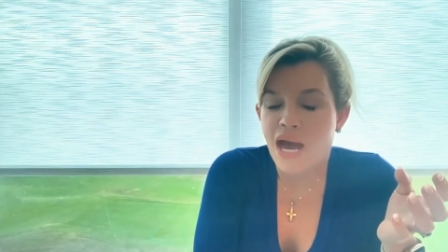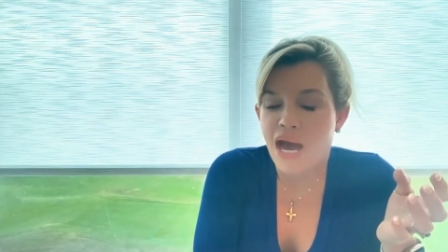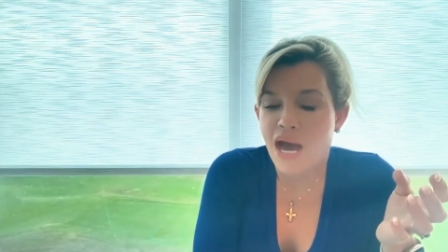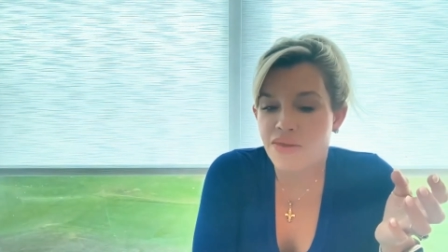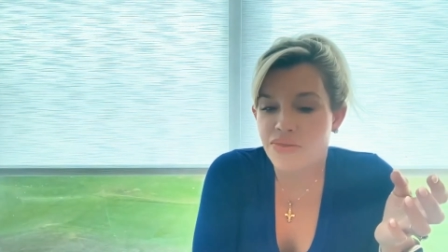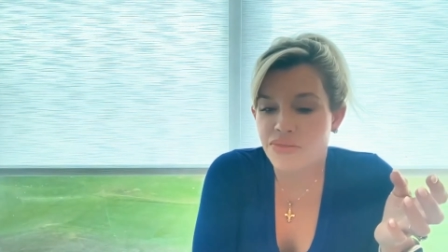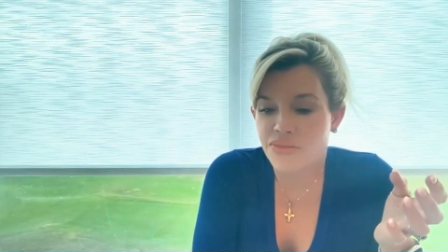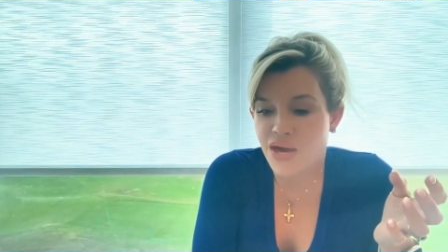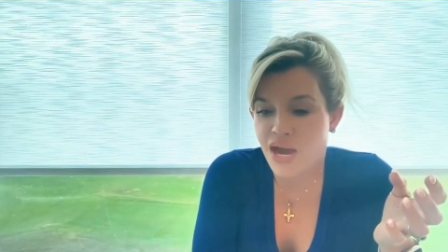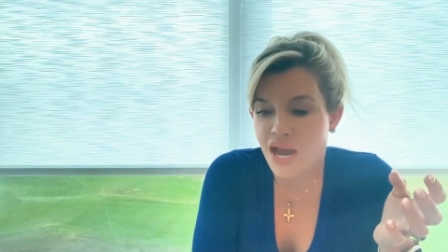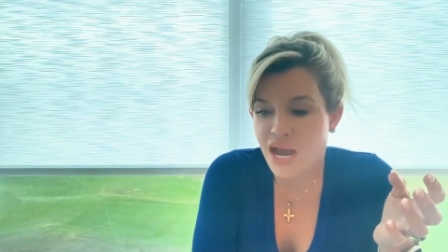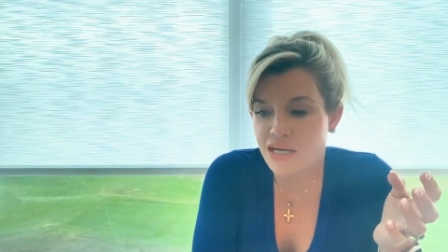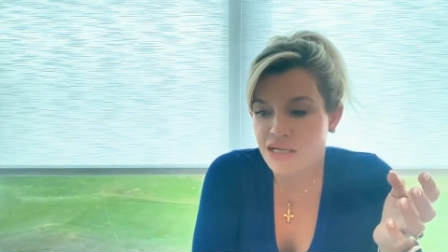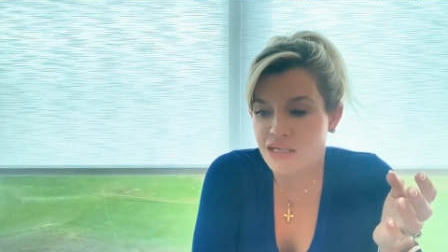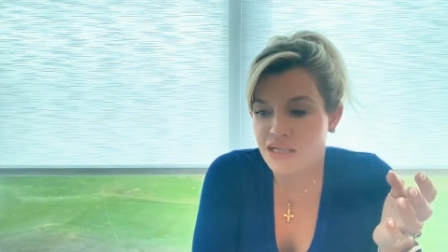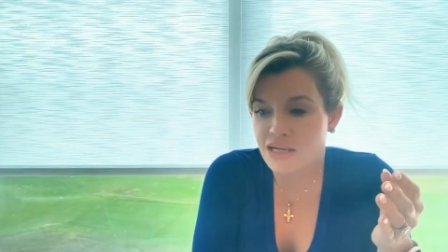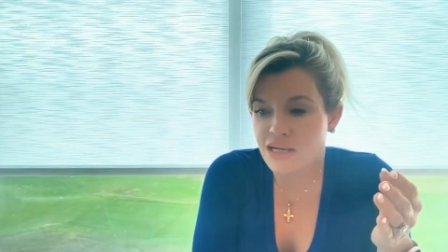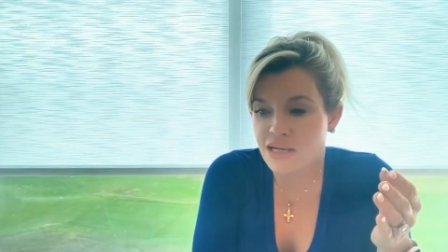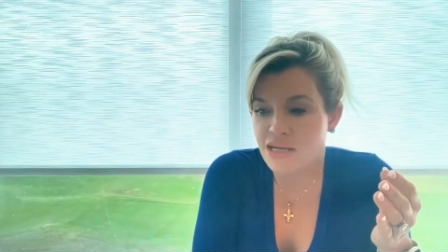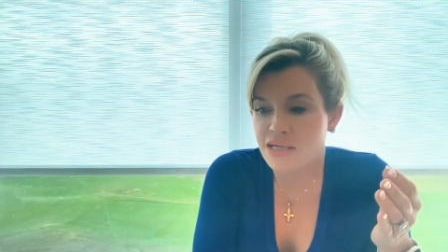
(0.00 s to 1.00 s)
And
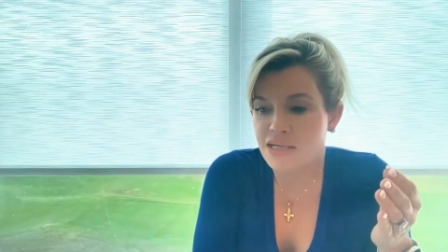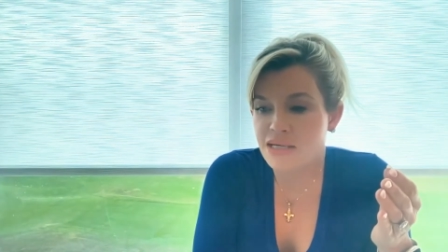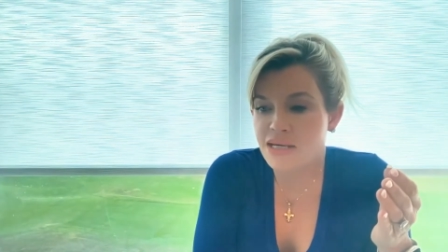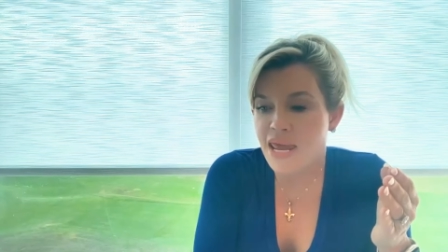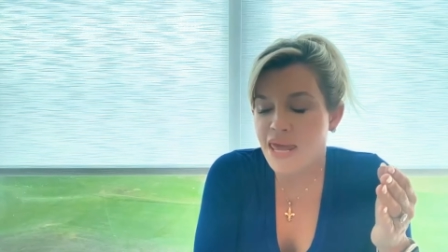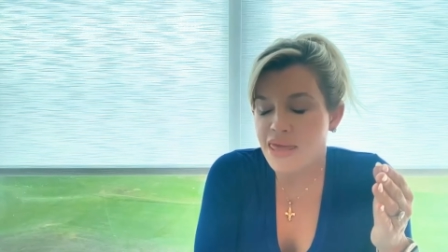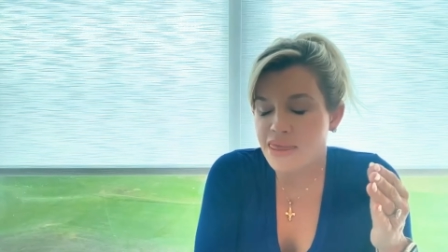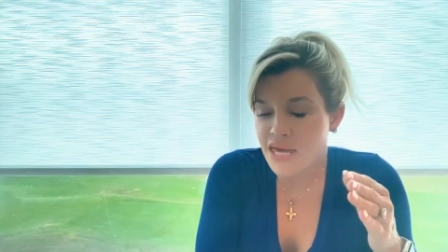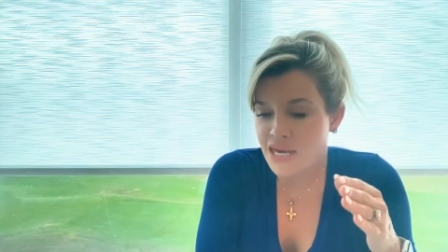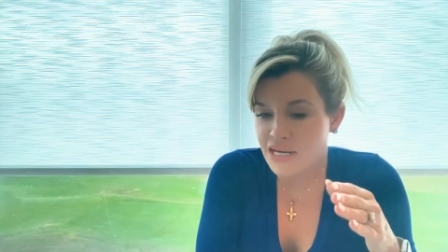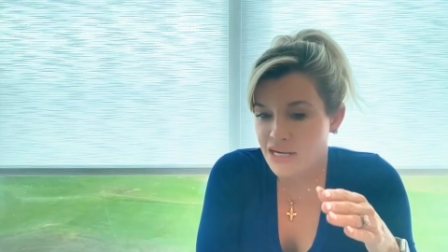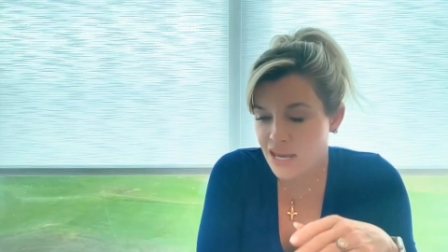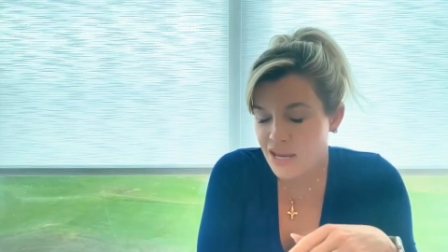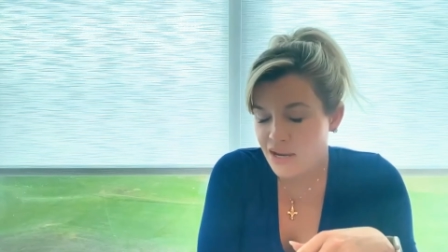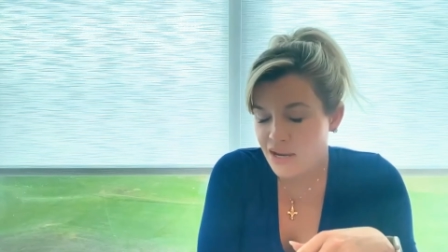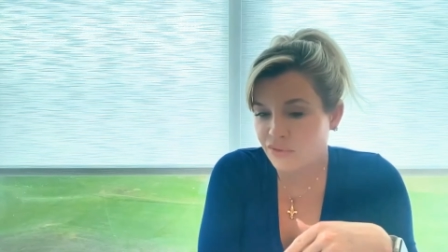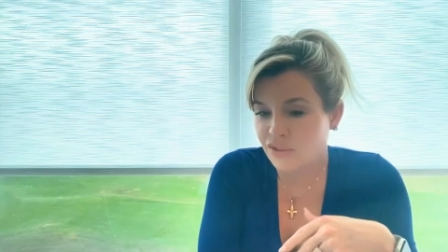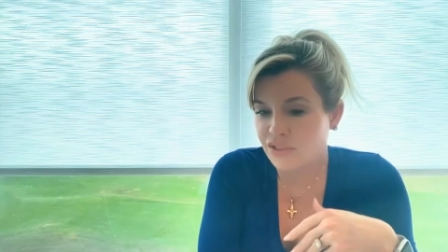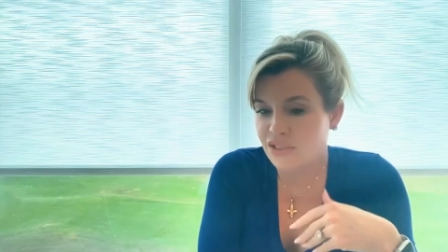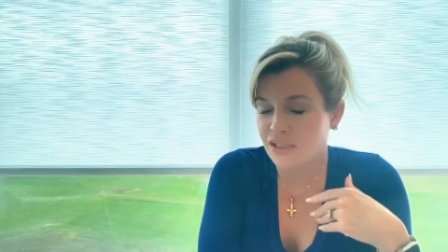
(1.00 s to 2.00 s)
then
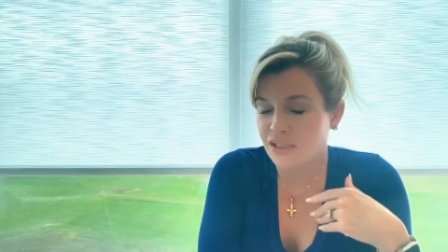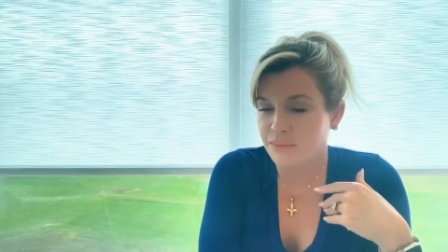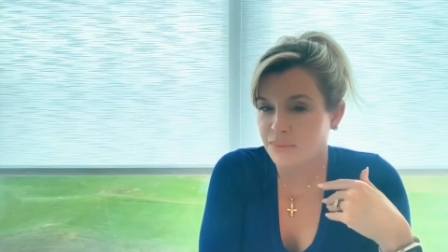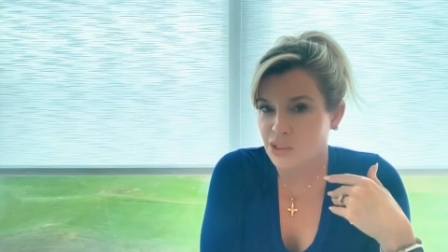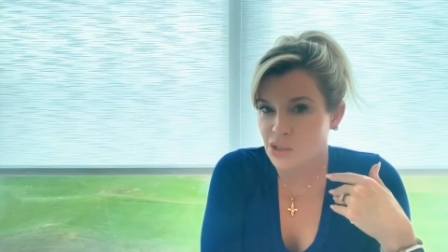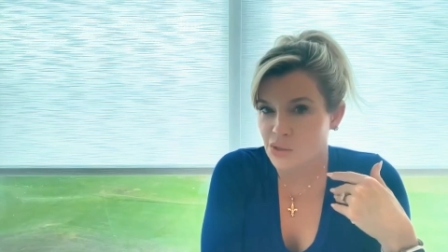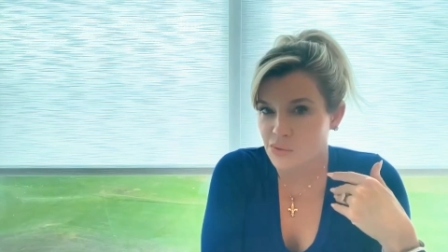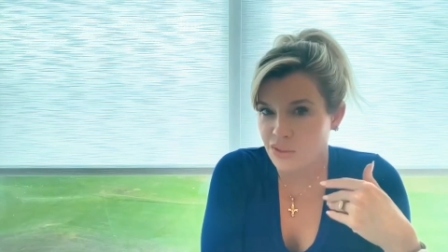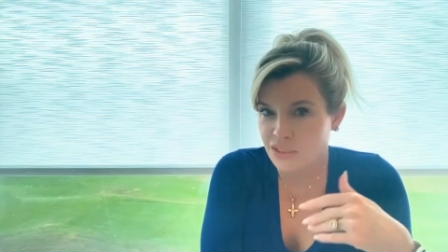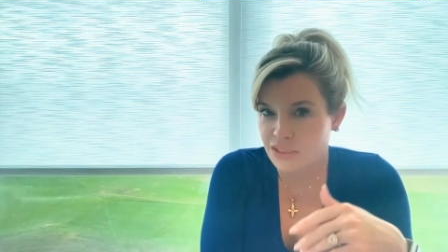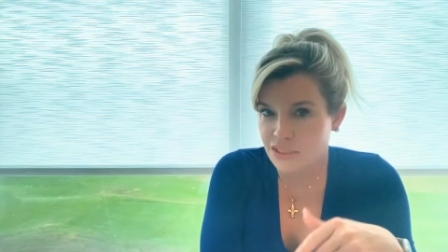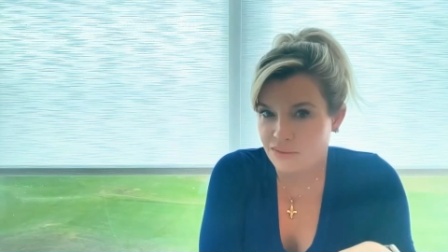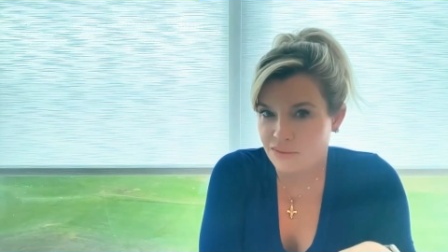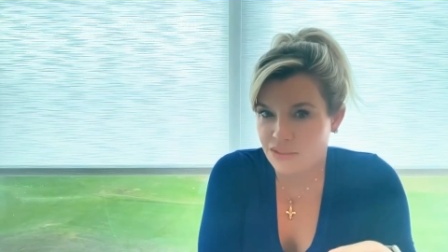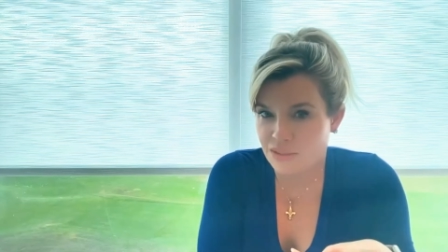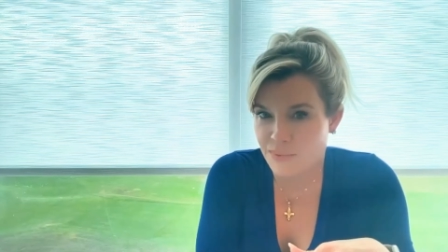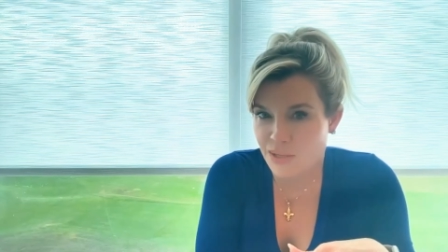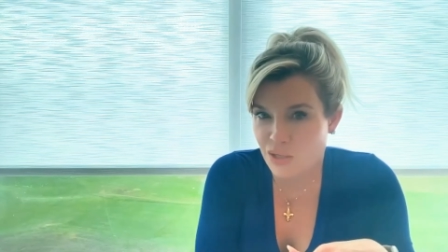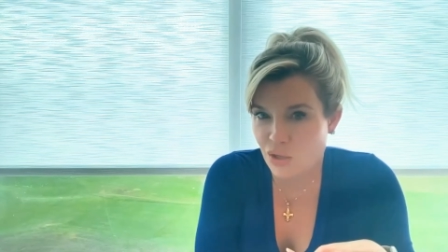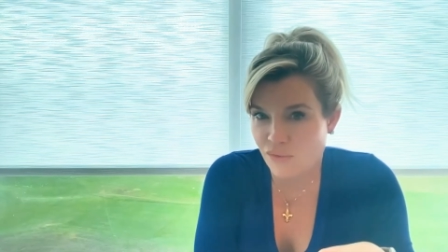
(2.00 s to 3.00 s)
every day I'd be going down
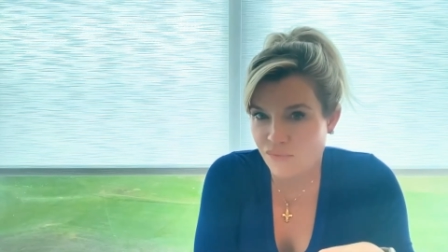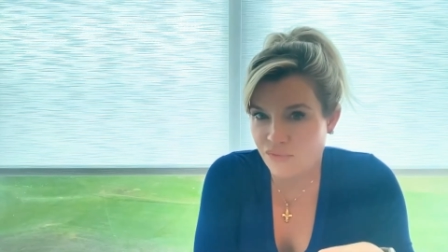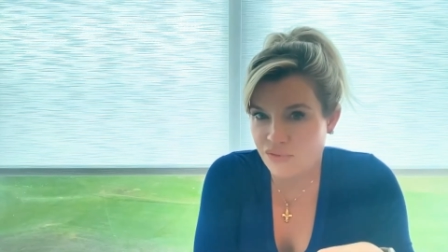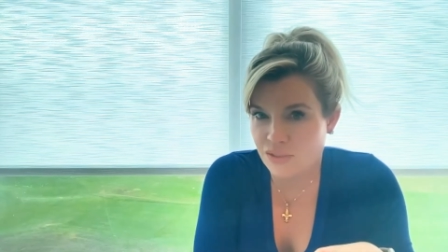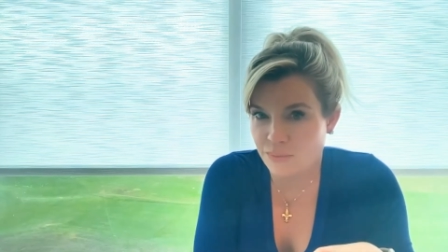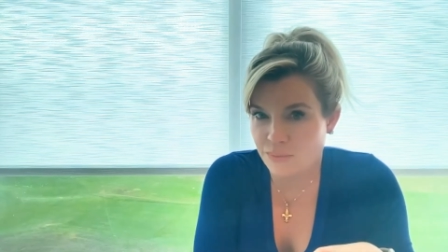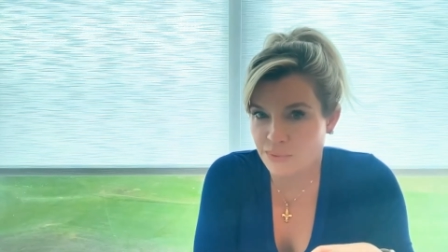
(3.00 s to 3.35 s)
to my office.